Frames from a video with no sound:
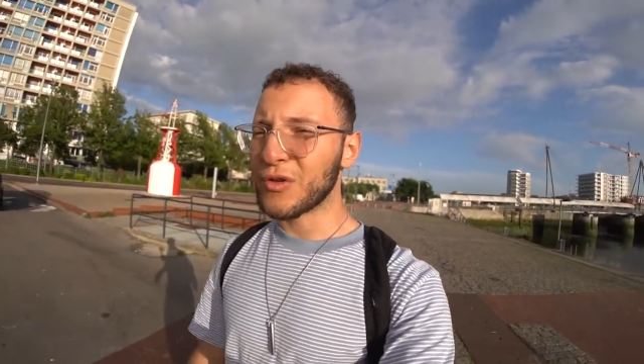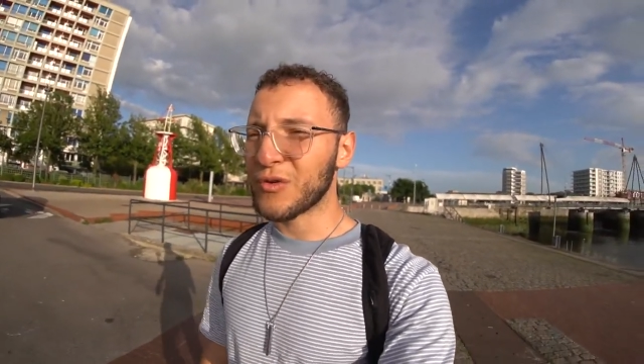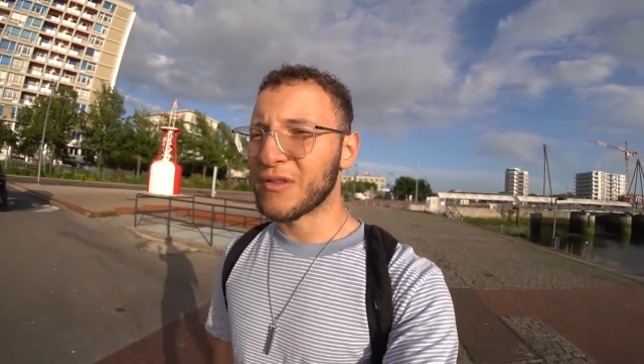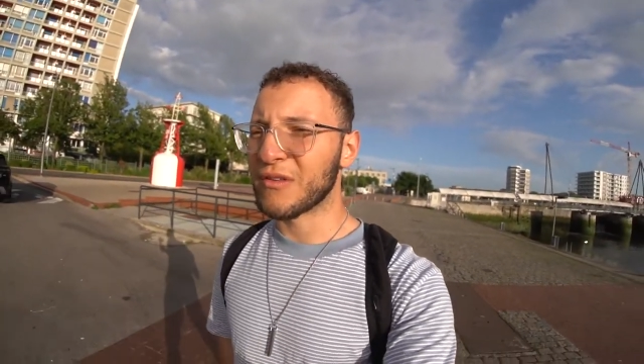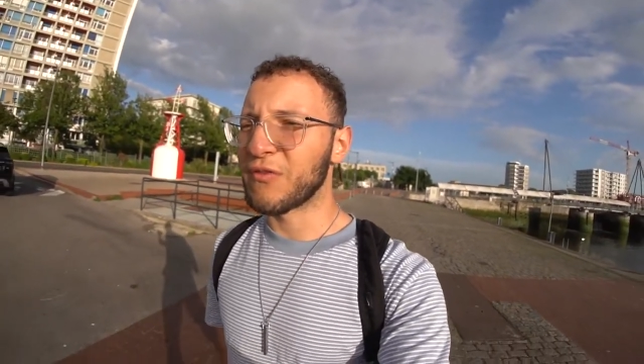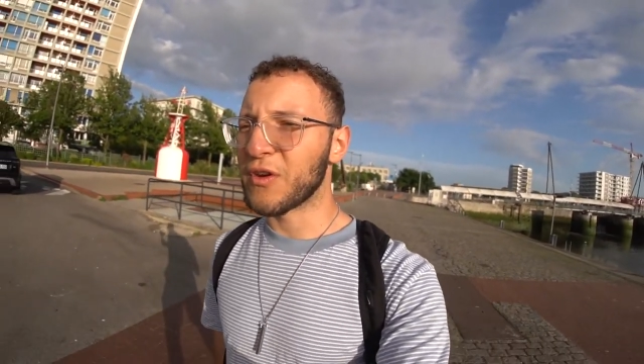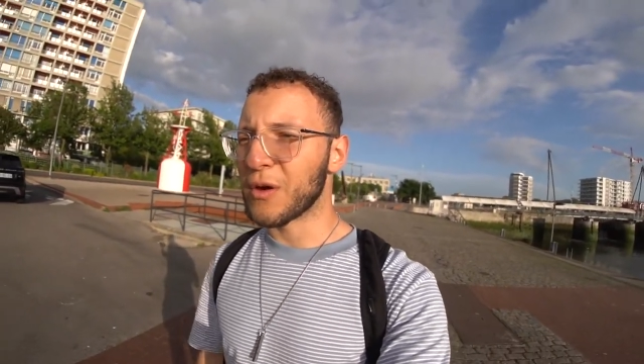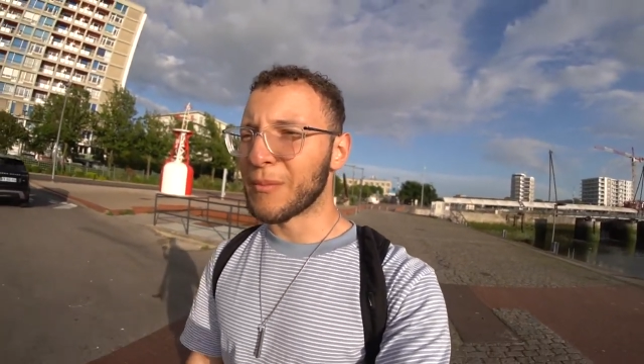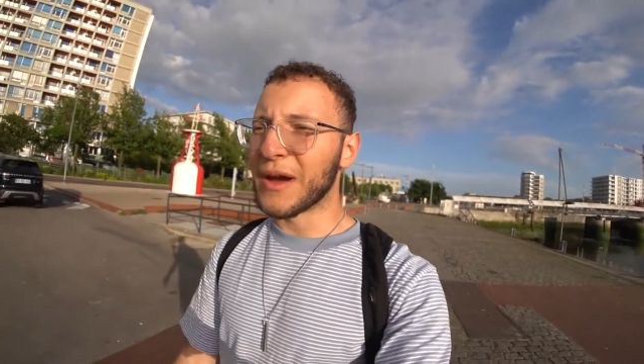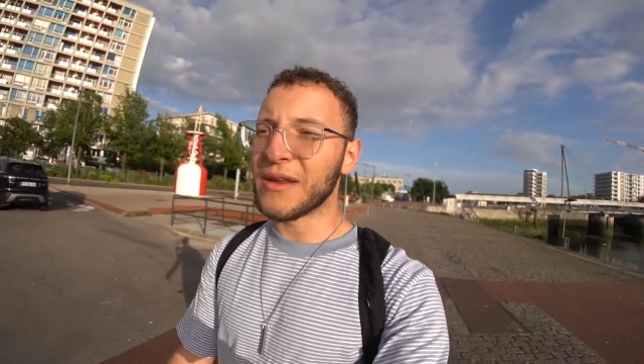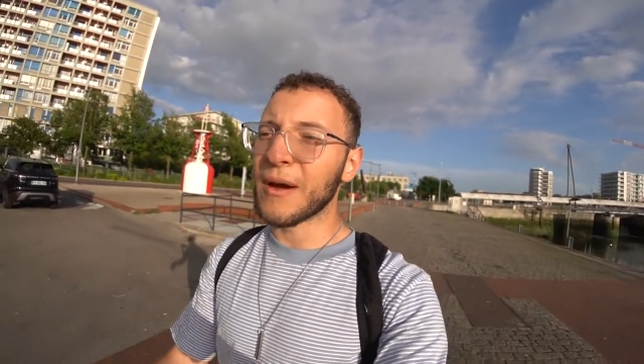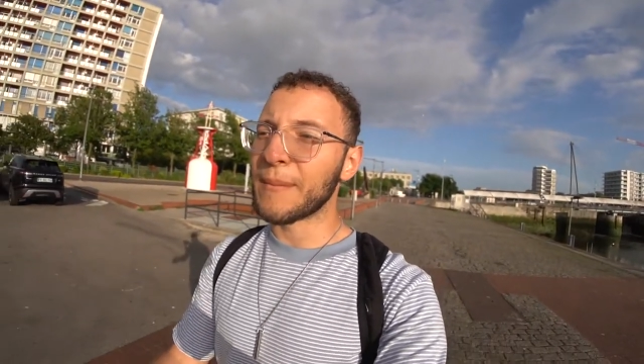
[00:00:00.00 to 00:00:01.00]
you in this video
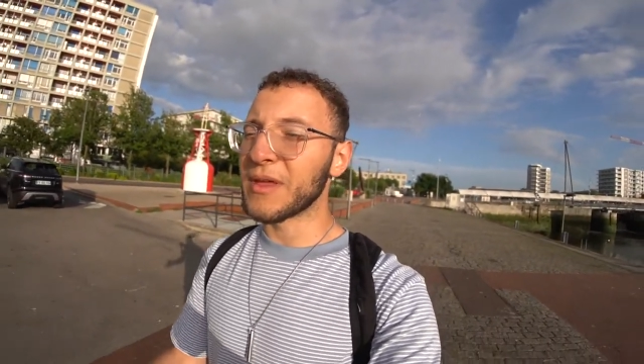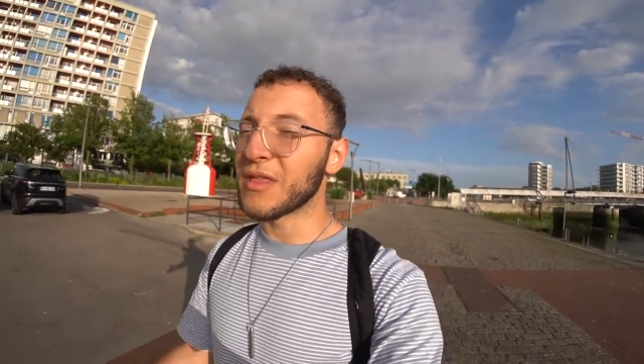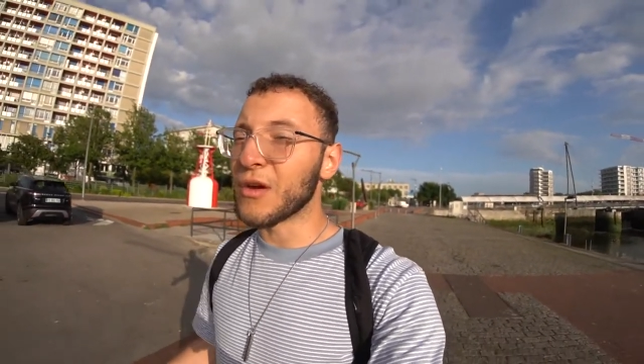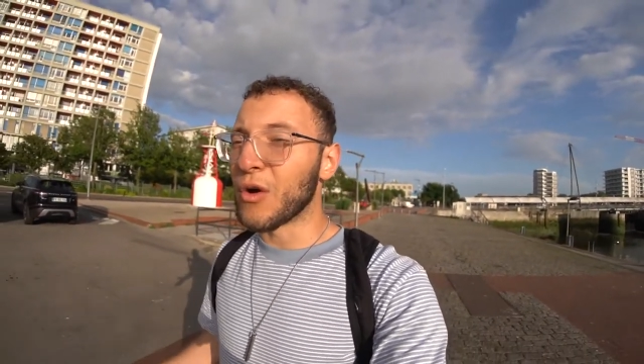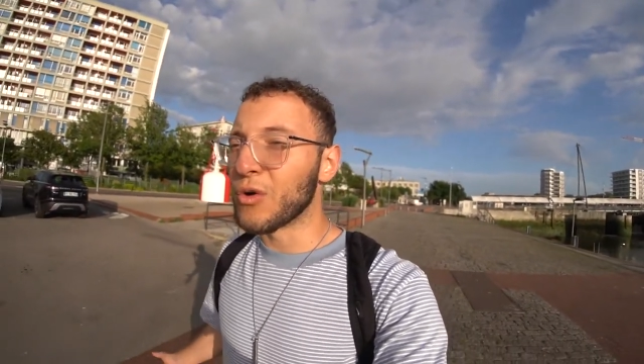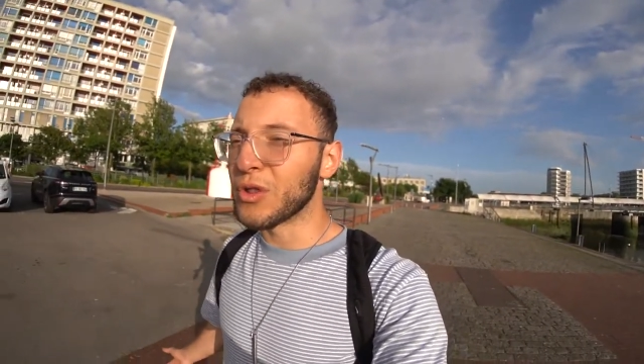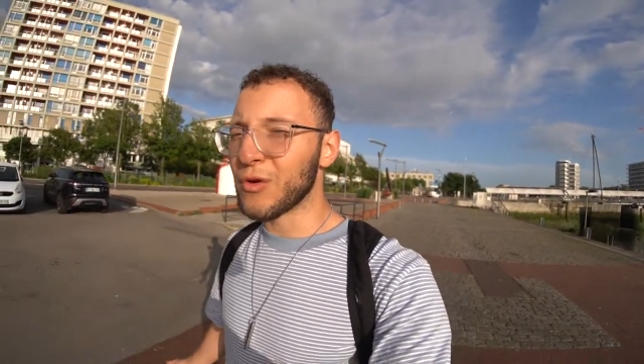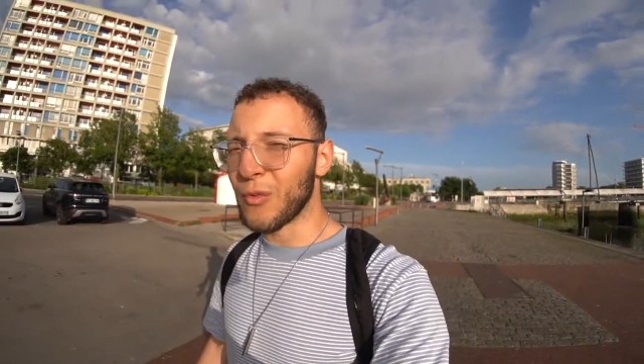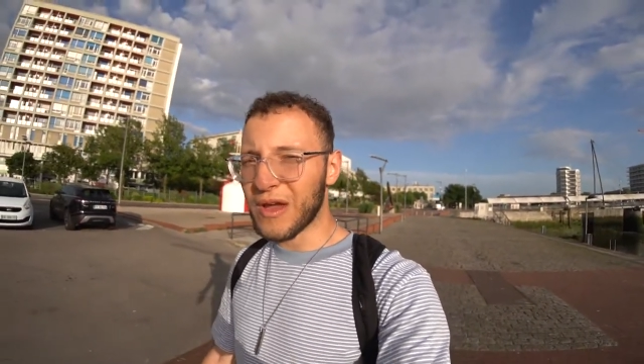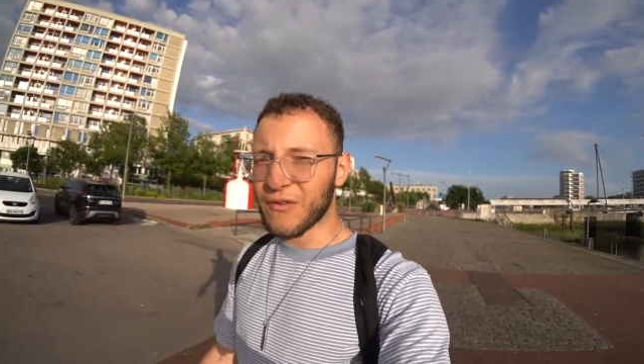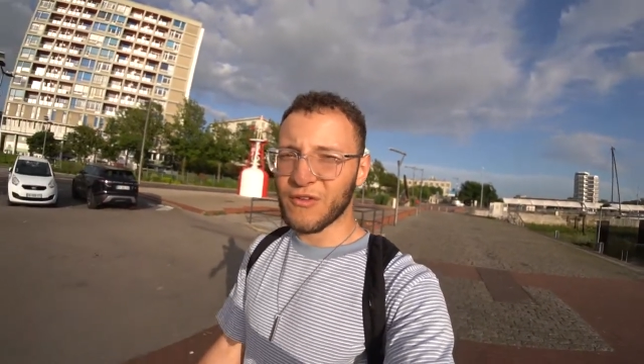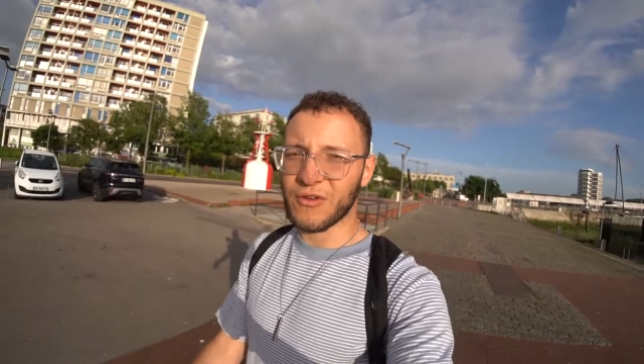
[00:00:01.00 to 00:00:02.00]
might not be the only
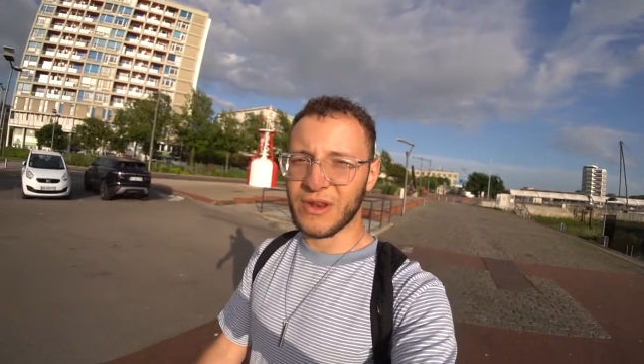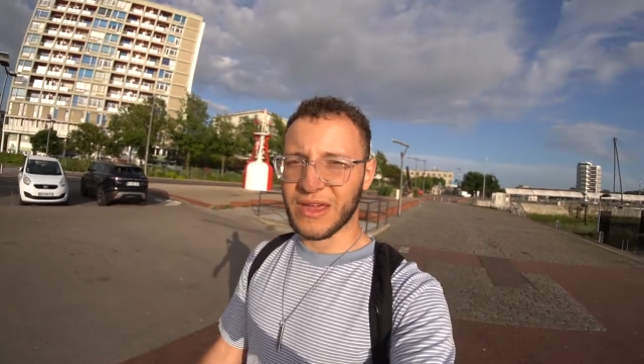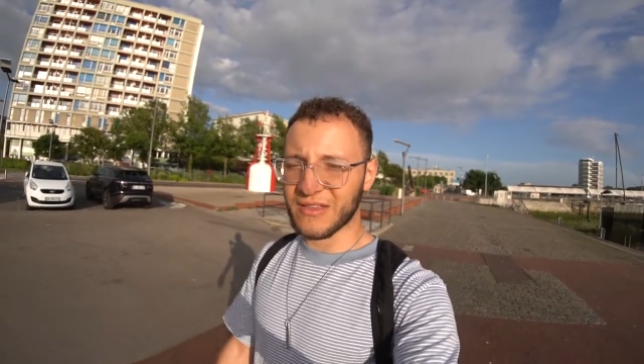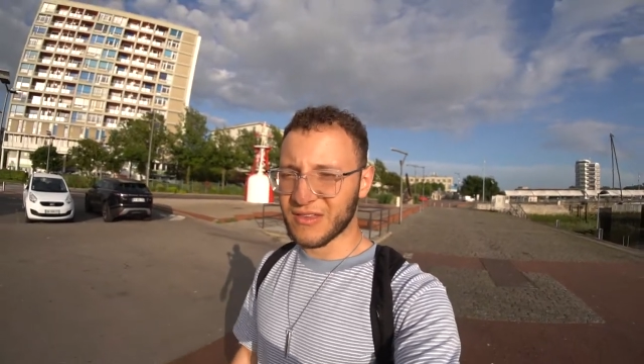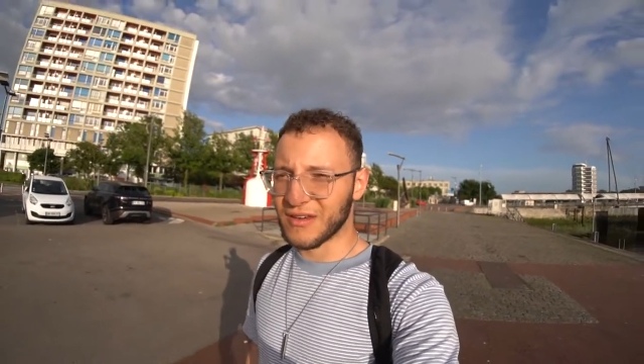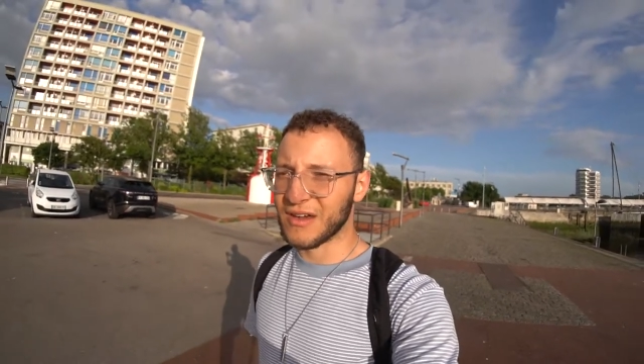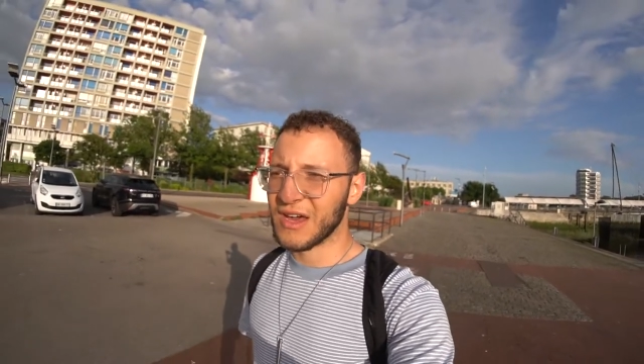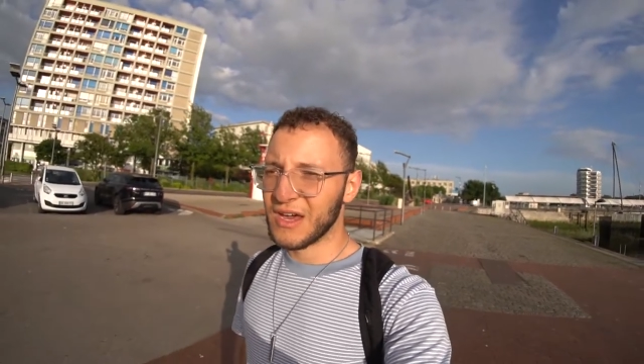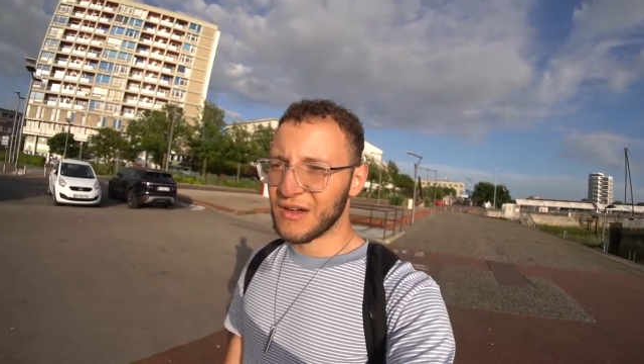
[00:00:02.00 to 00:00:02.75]
way for you to get to